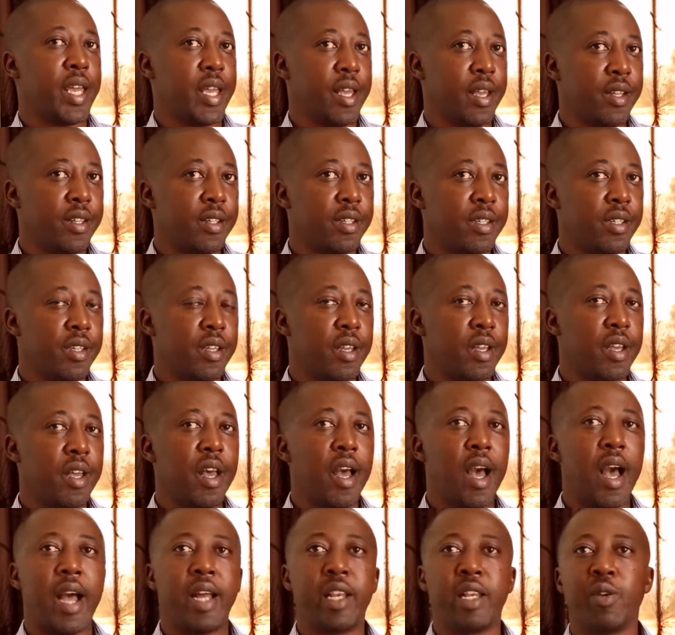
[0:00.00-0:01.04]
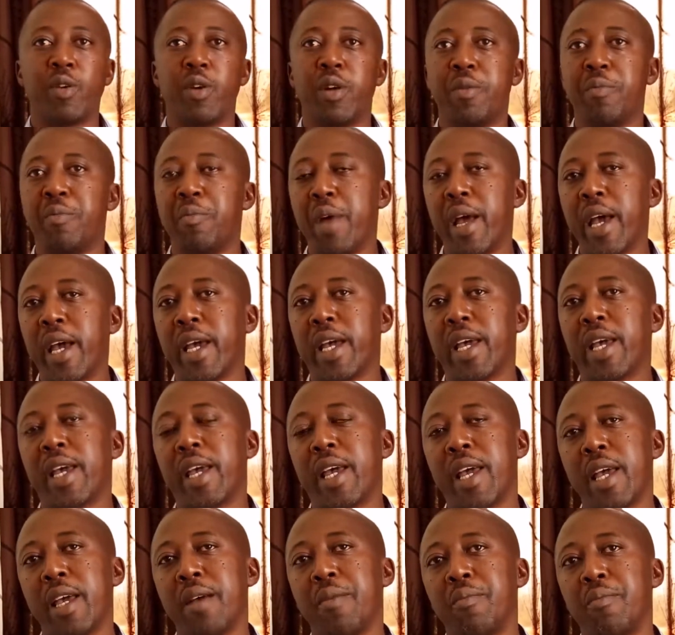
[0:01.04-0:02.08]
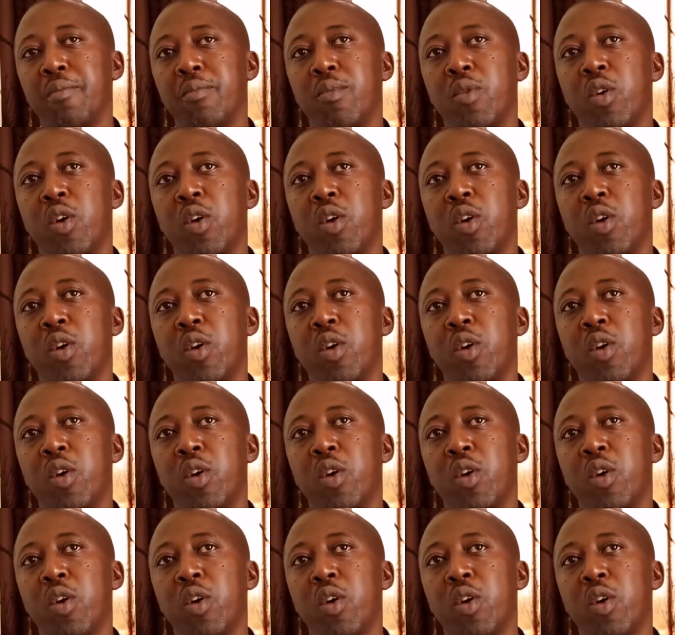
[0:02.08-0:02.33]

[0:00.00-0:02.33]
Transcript: is and will make him